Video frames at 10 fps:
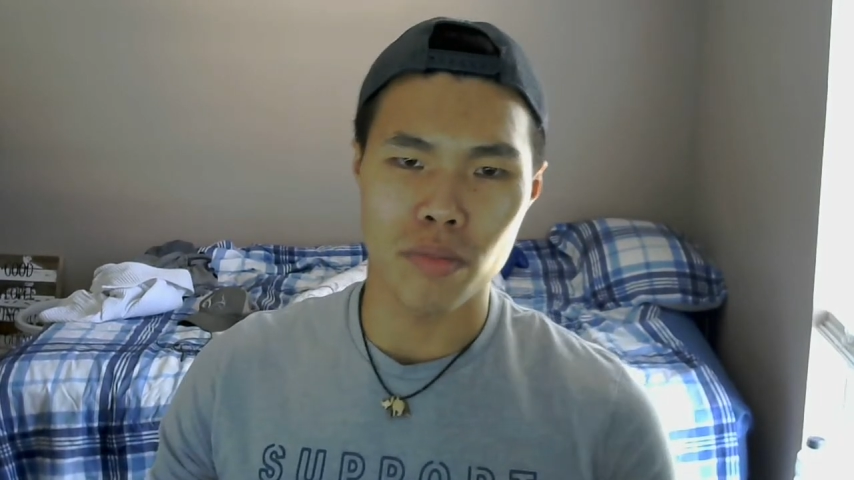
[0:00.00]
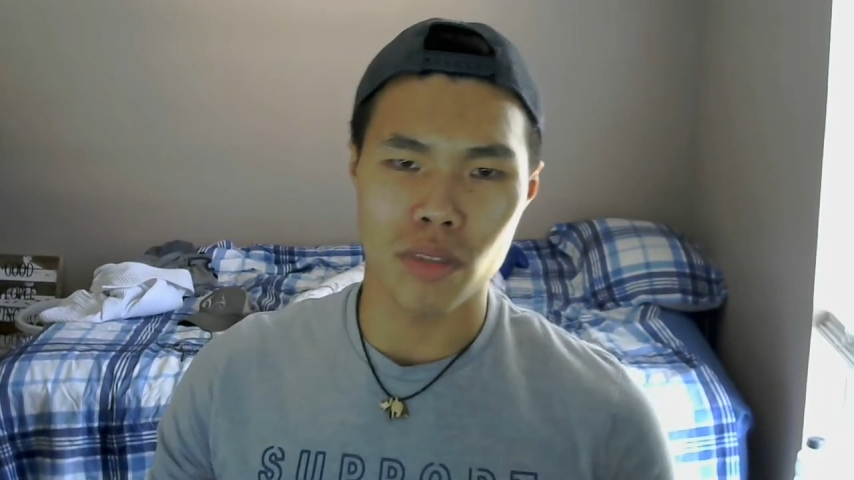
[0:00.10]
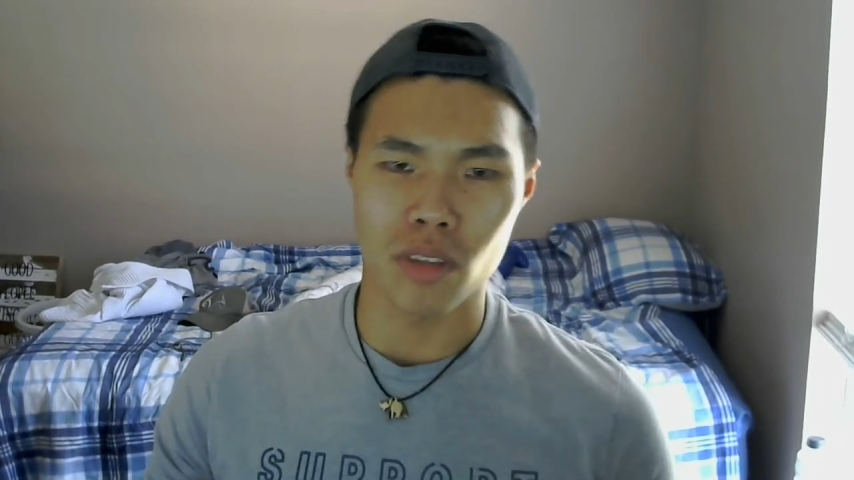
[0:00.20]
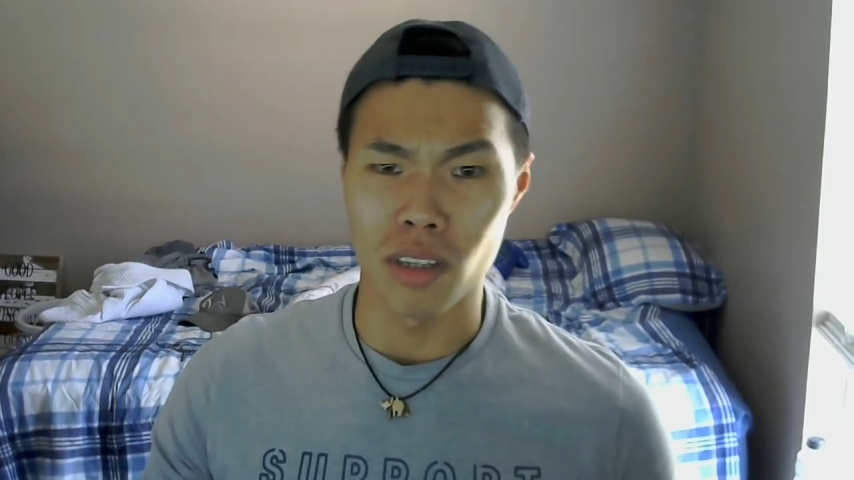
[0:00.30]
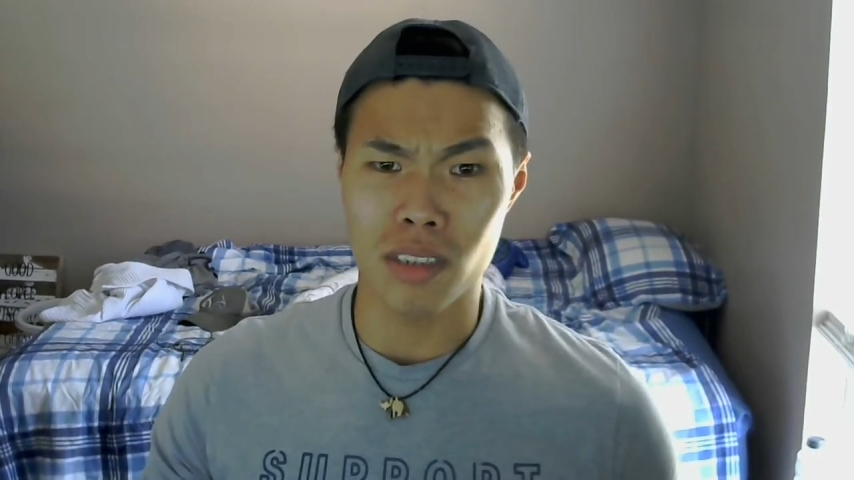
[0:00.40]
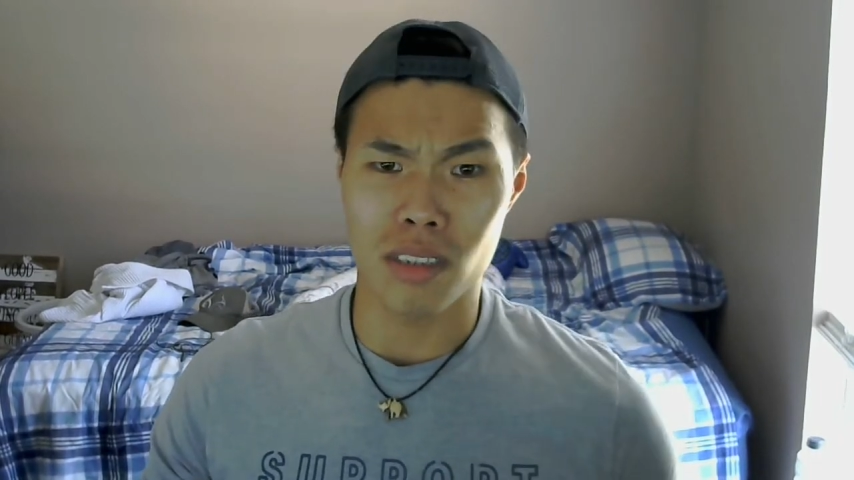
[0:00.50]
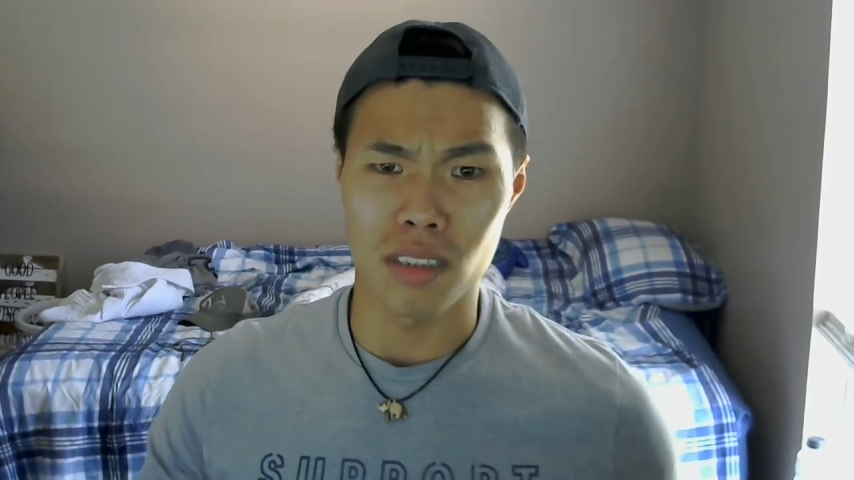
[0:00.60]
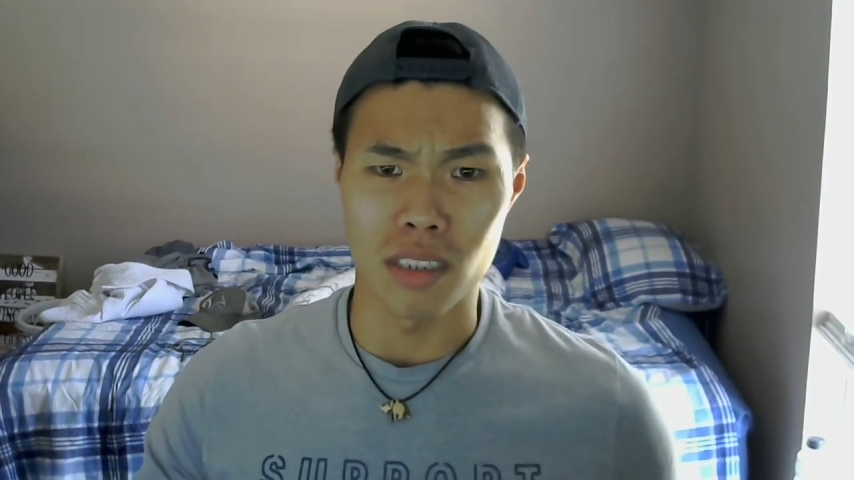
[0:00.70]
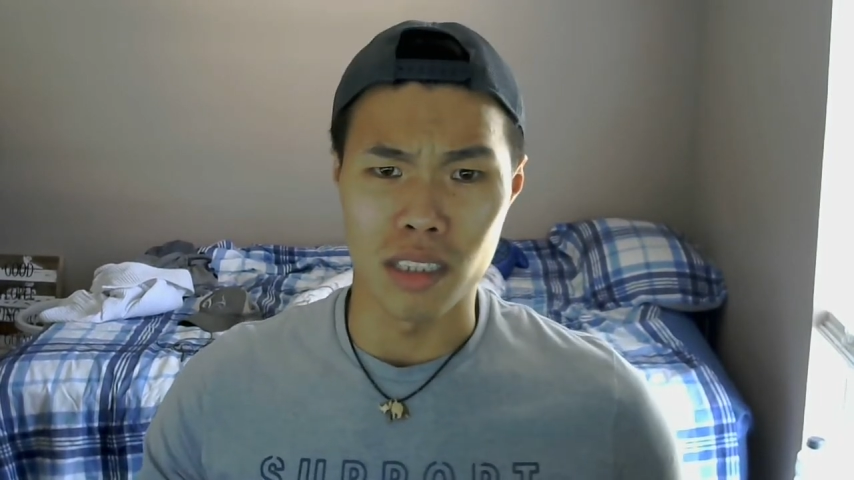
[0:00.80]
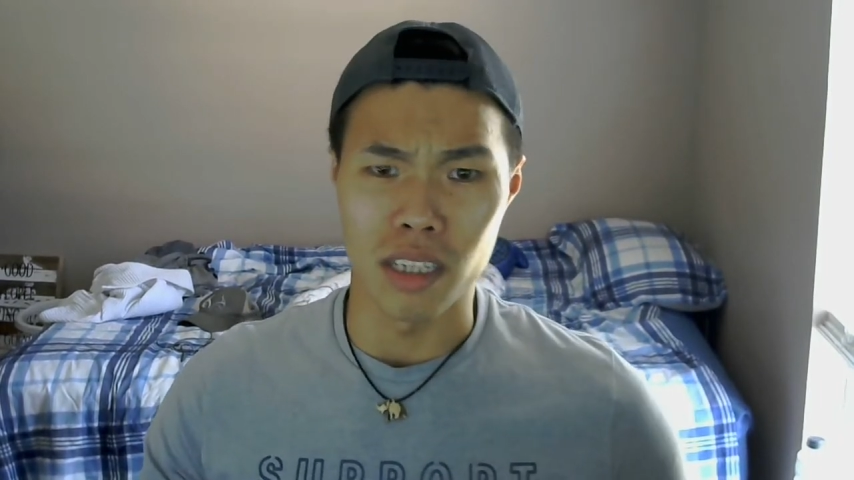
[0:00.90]
So let's
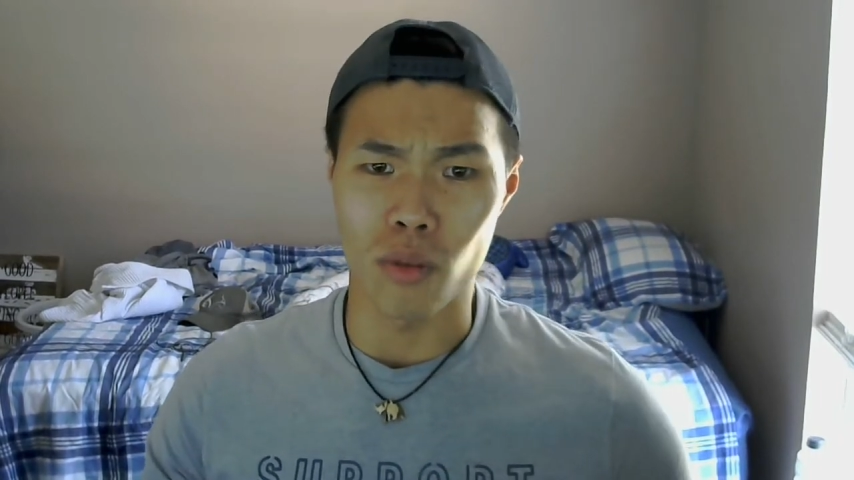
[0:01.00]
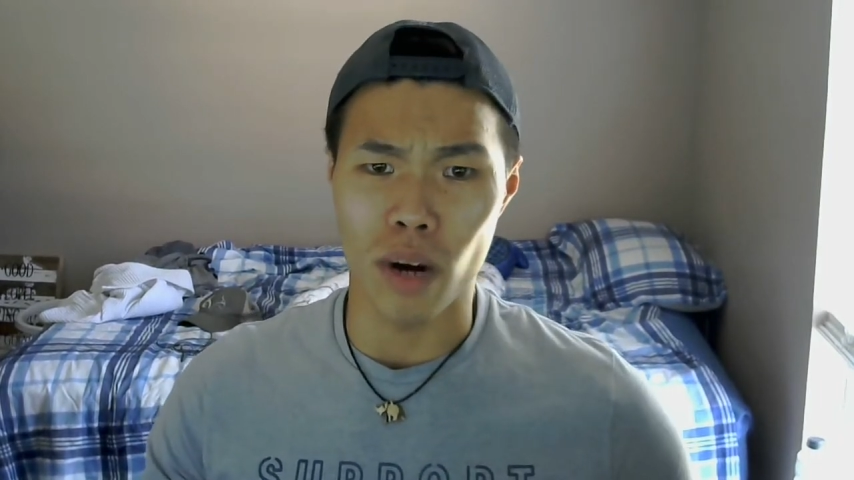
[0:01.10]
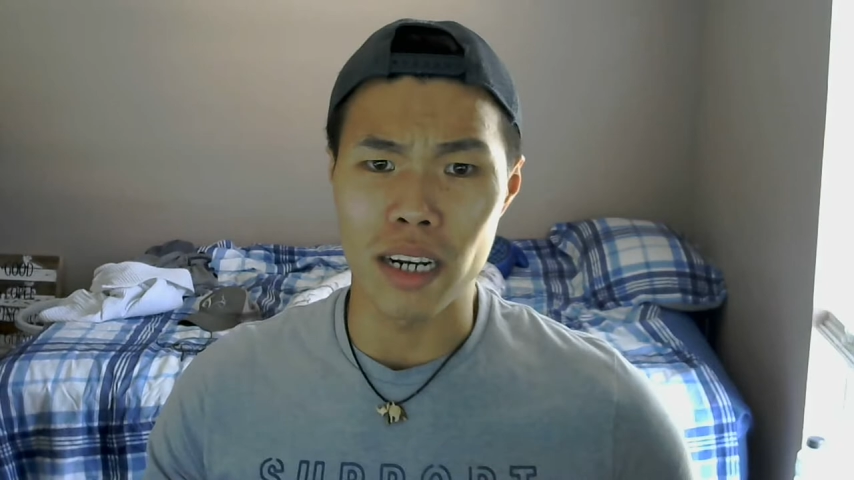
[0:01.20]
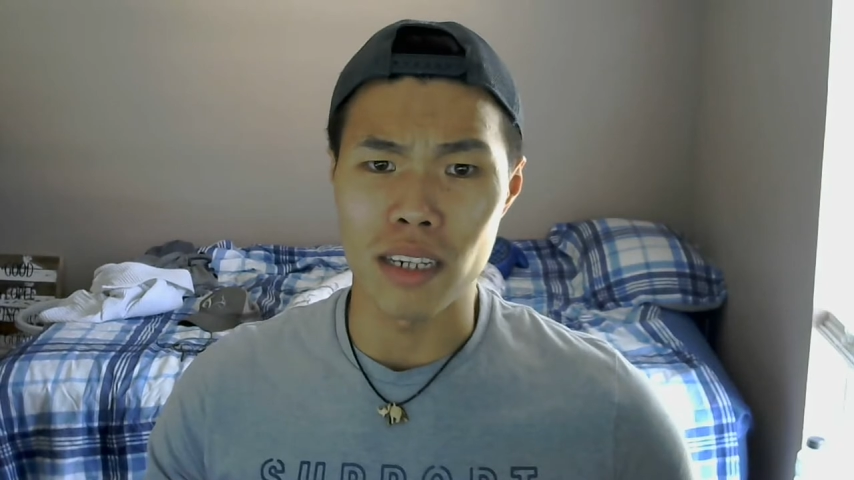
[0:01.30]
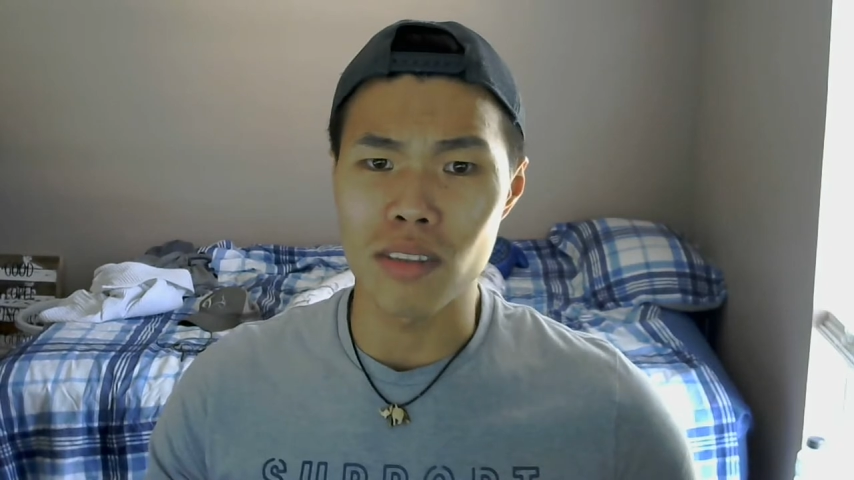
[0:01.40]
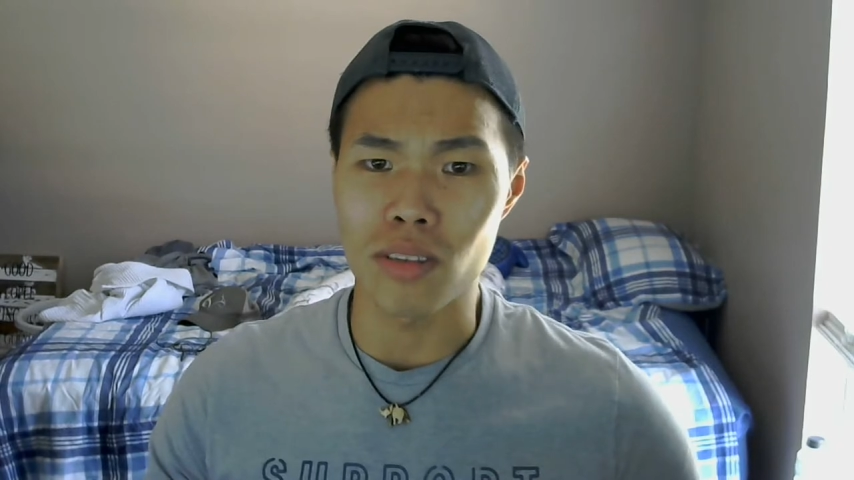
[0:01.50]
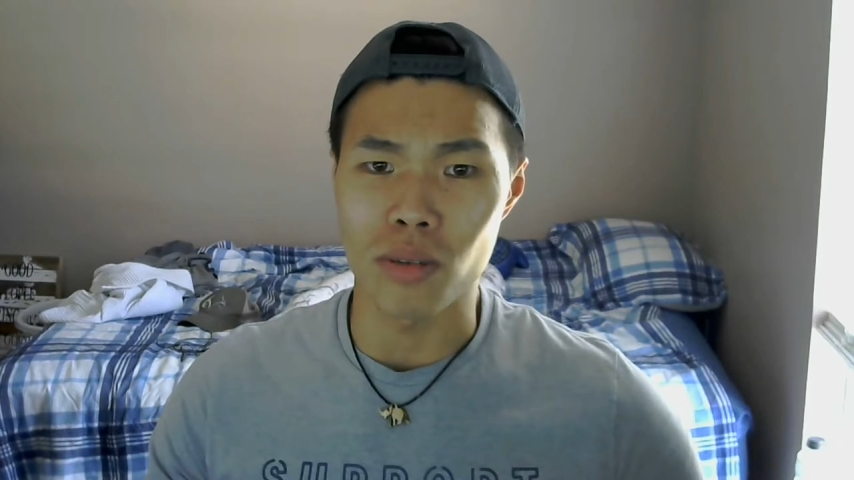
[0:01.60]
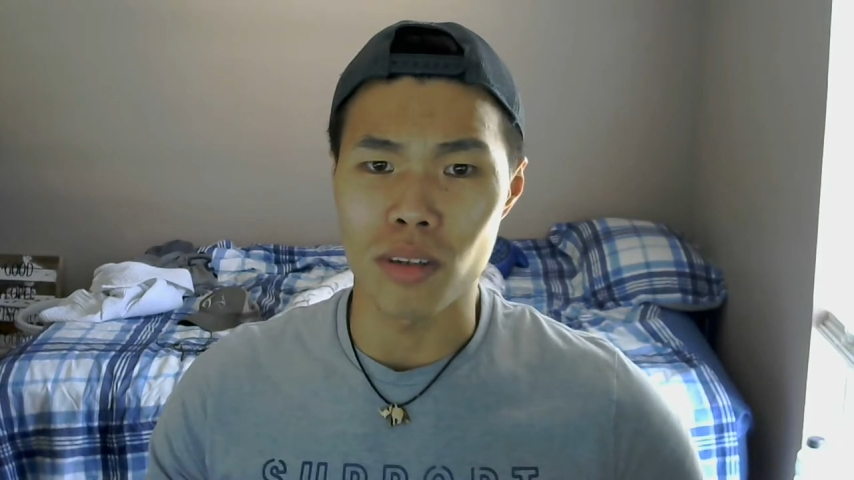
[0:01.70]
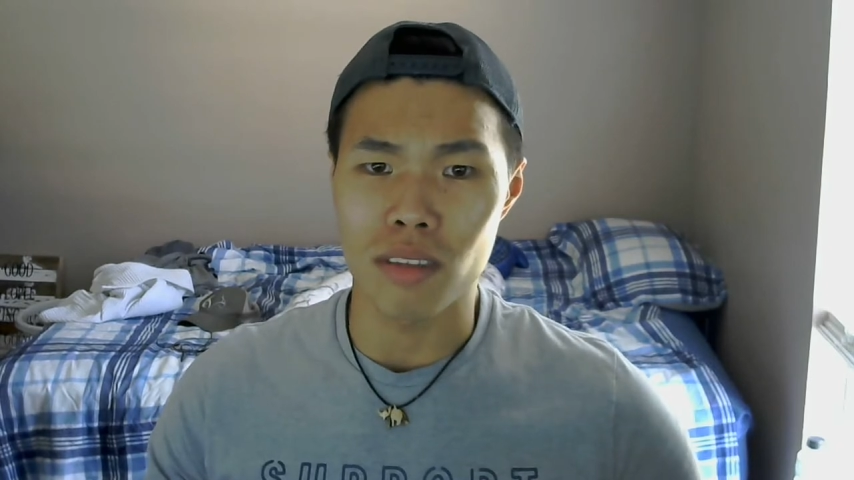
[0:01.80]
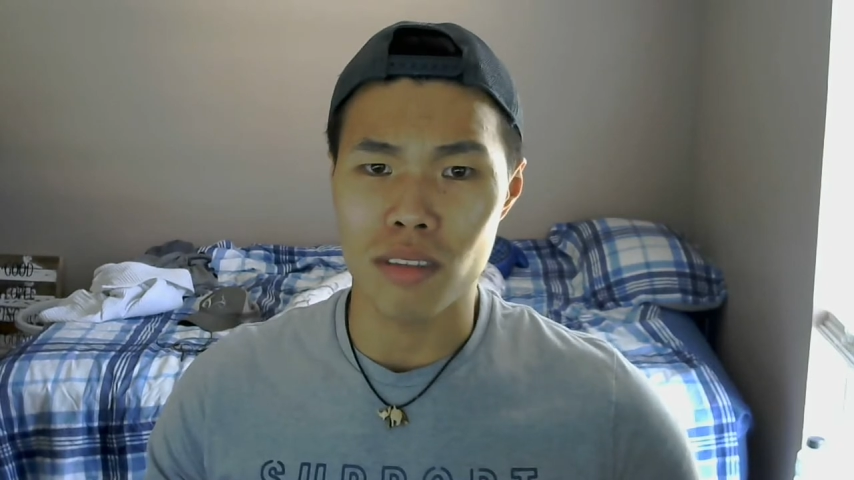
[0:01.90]
get right into it.